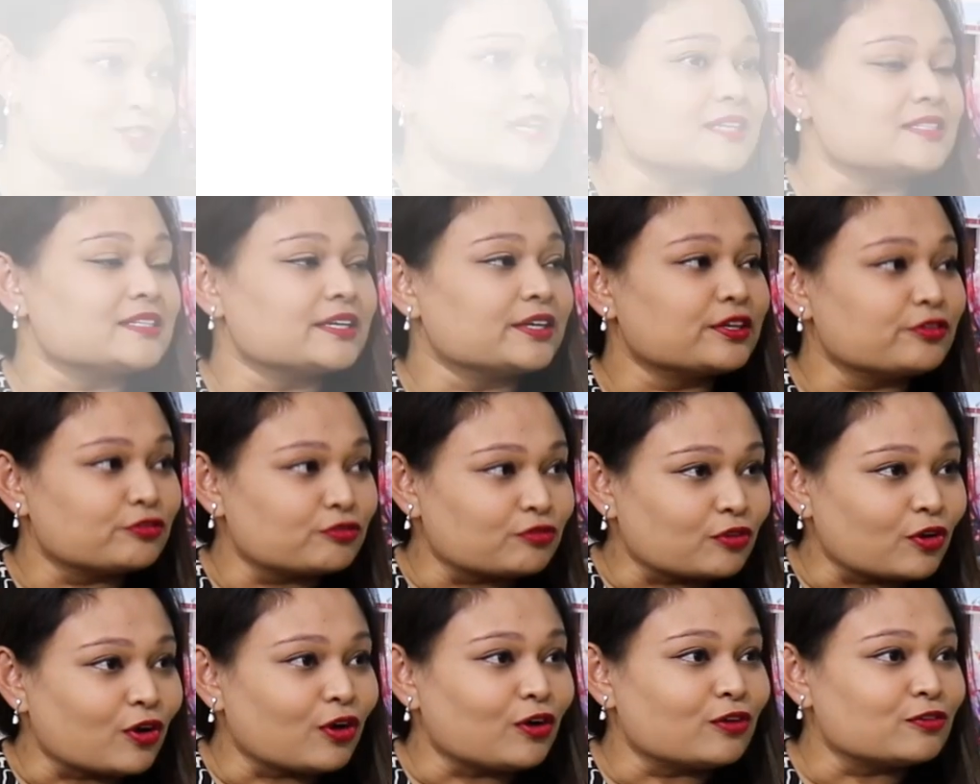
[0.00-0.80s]
As I
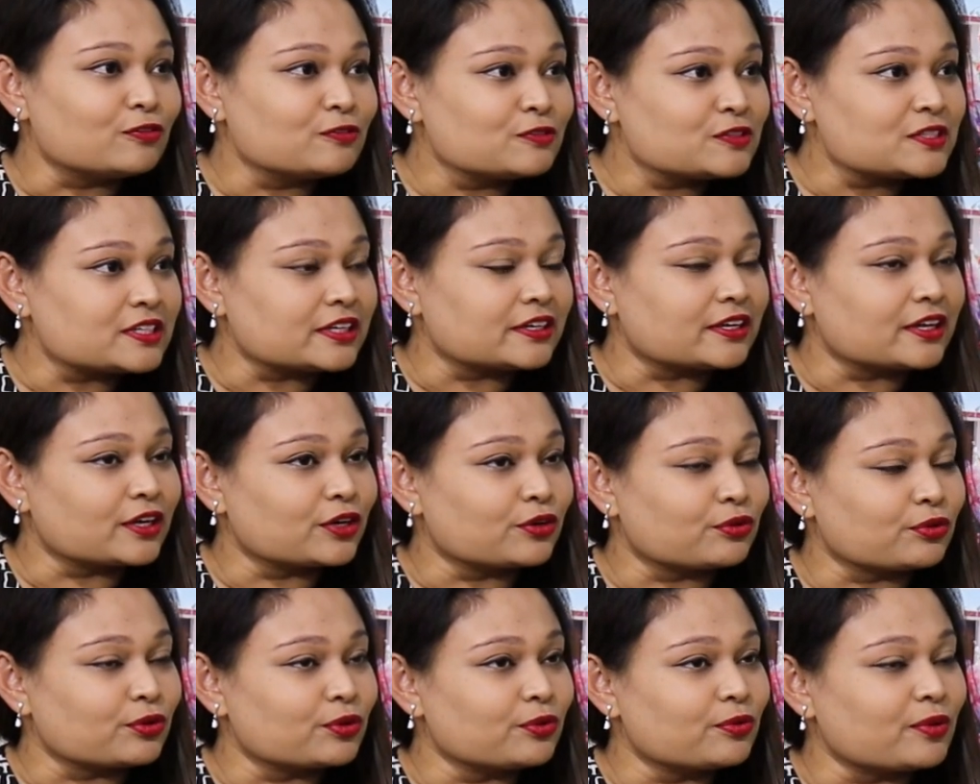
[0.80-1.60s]
evolved and I
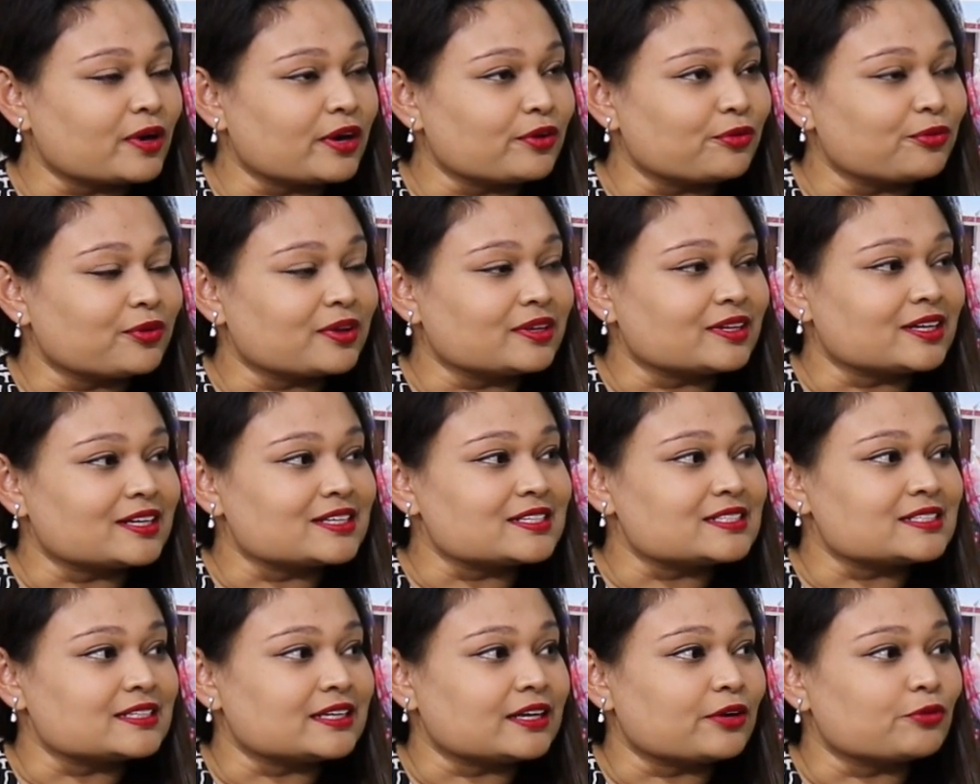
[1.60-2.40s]
grew, I
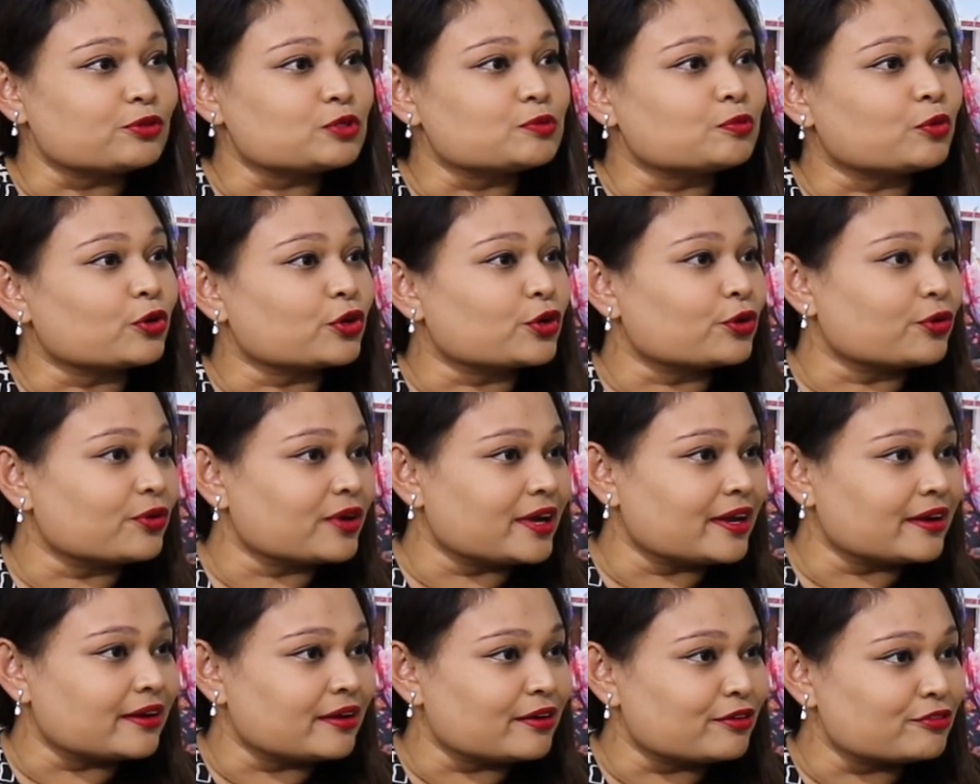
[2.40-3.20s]
realized that I was more
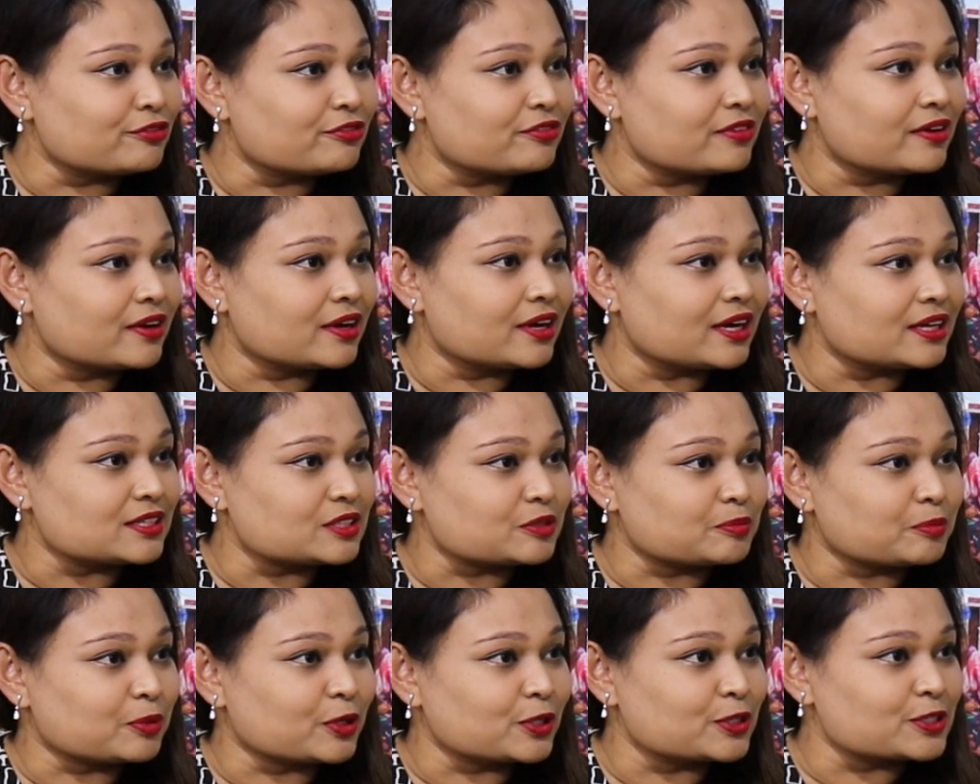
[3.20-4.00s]
creative as
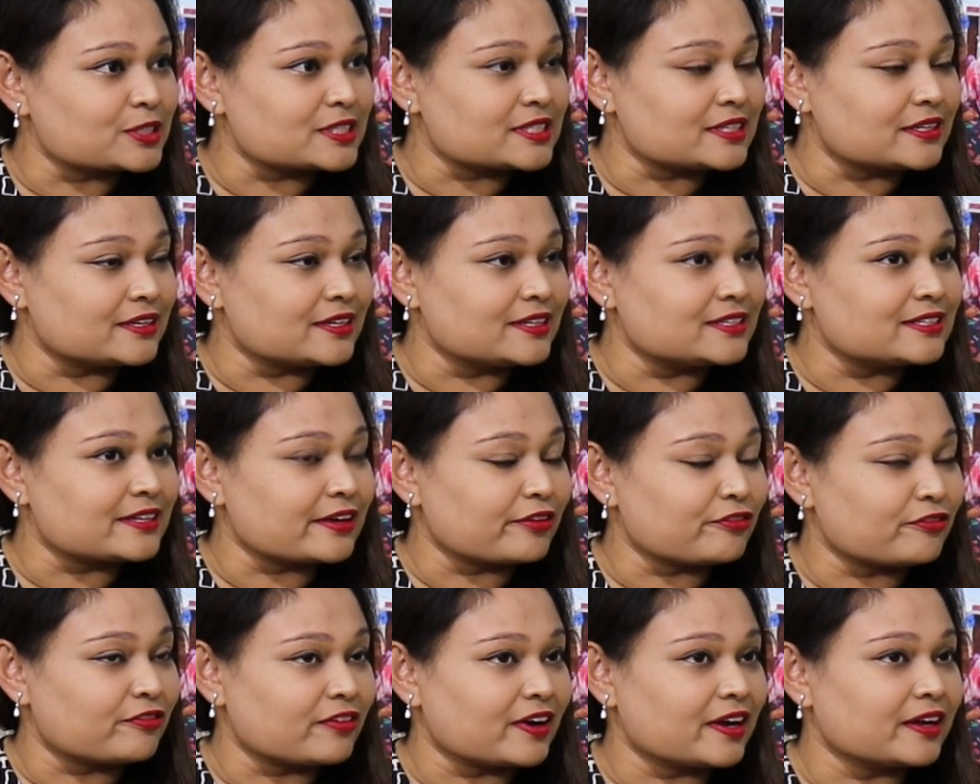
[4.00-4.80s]
a person, and I
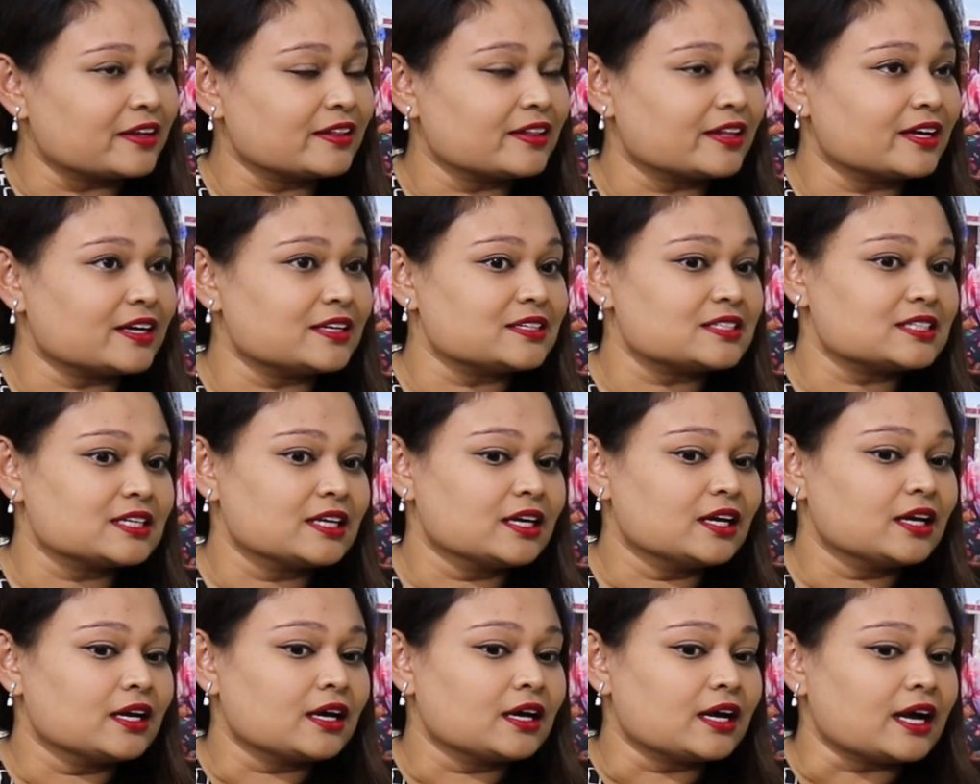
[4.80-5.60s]
find that
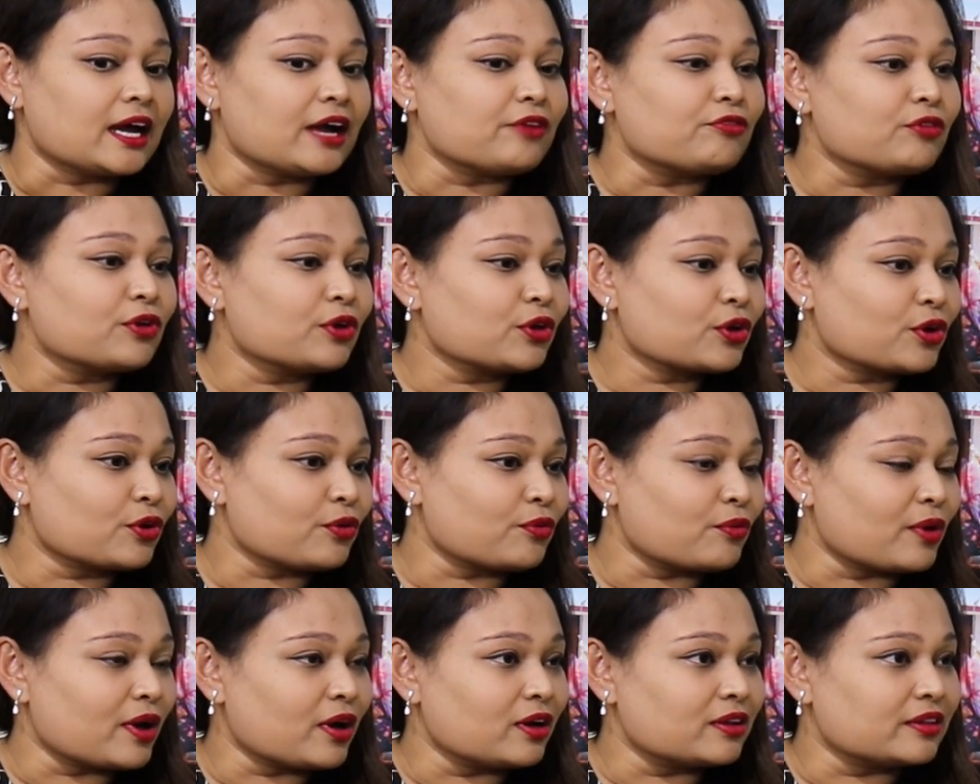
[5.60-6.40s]
having a
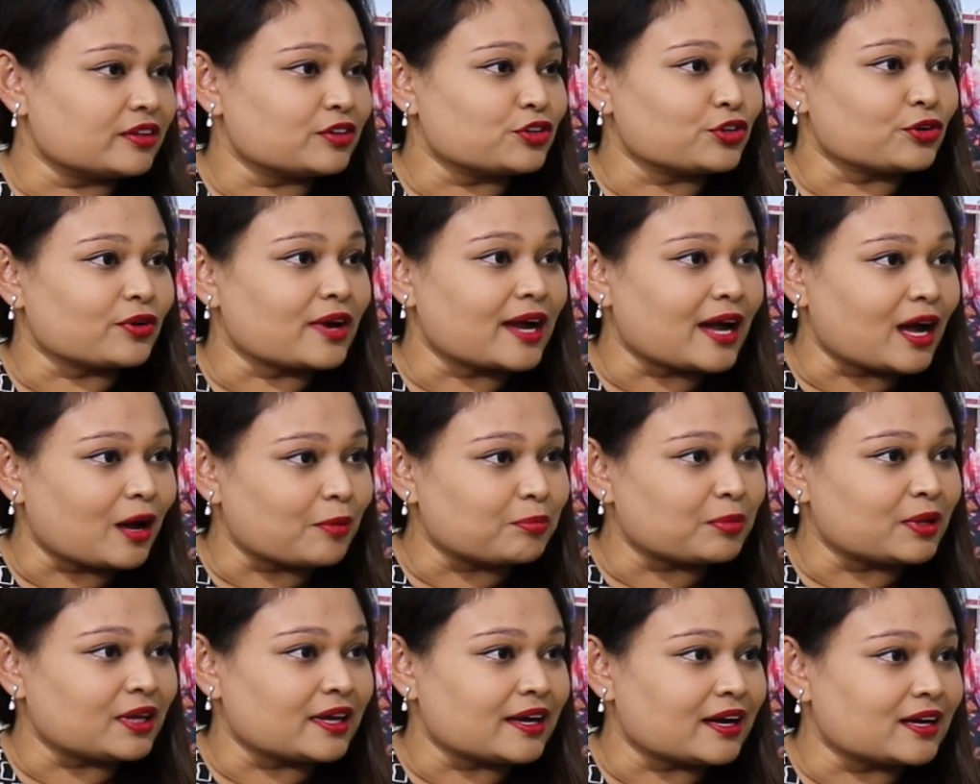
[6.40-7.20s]
career that you're
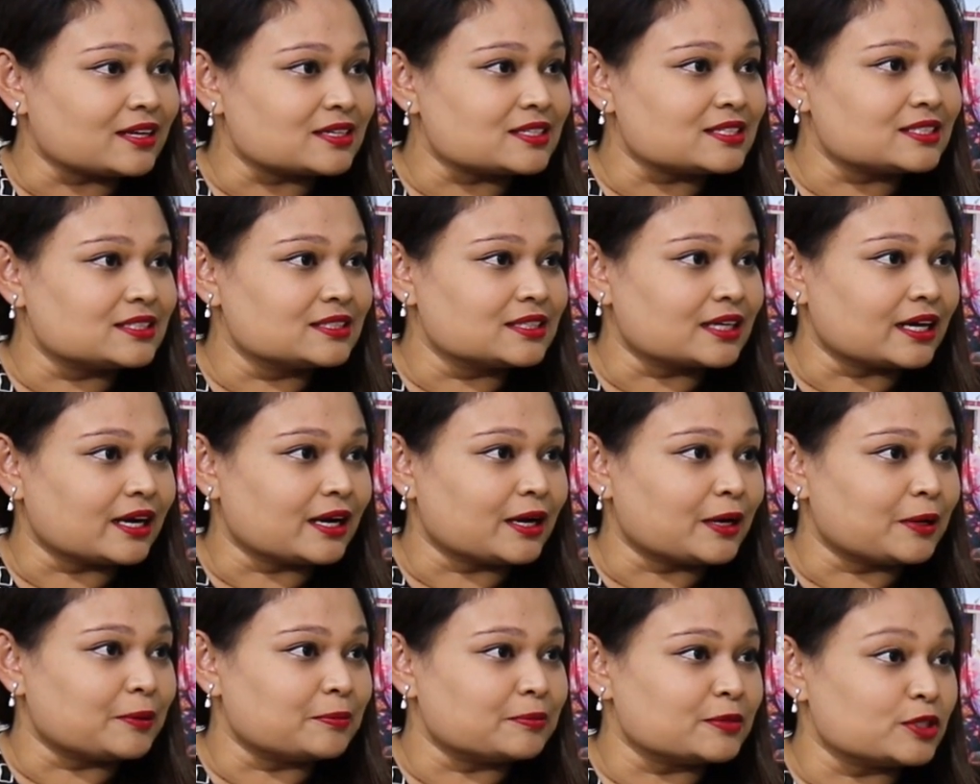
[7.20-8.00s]
happy at
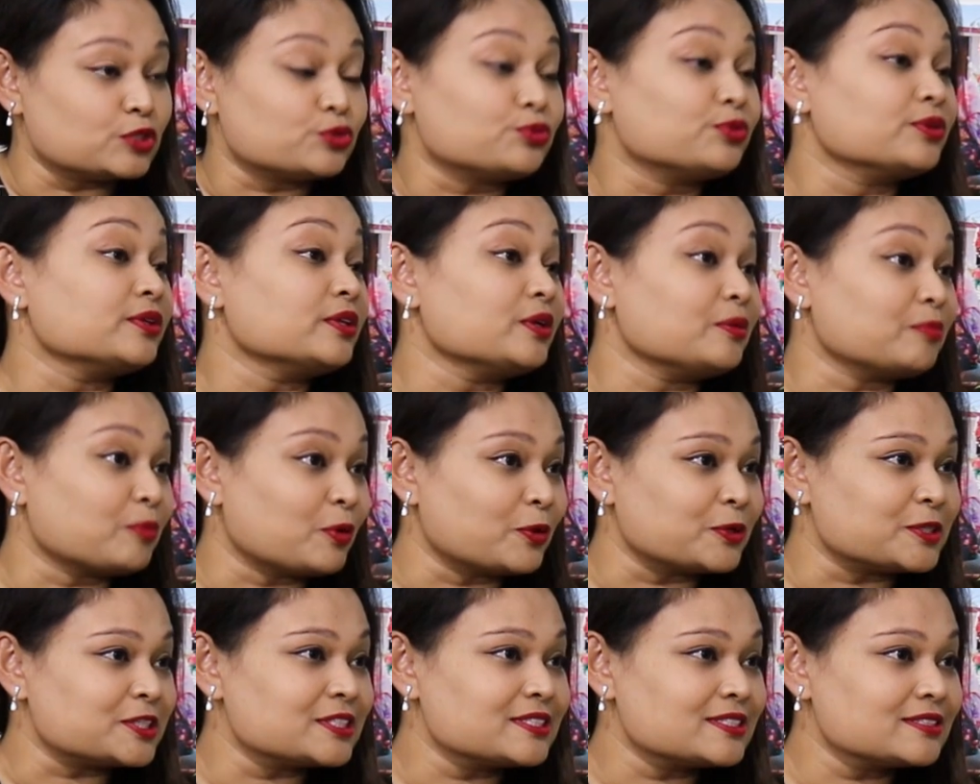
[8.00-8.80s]
is really
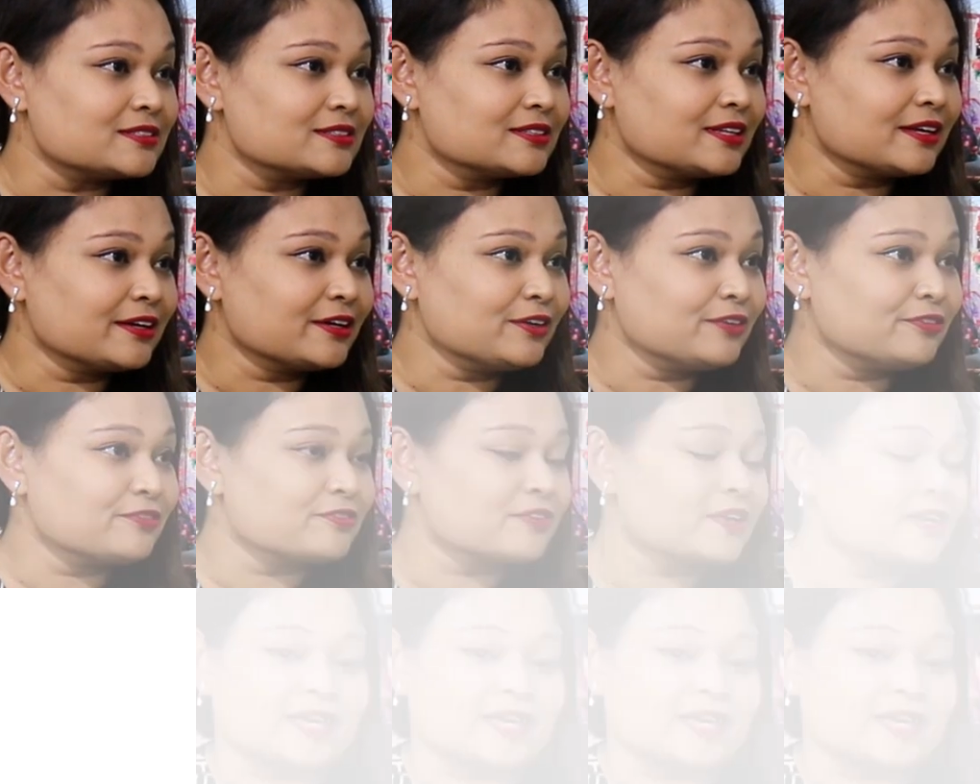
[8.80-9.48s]
important in life.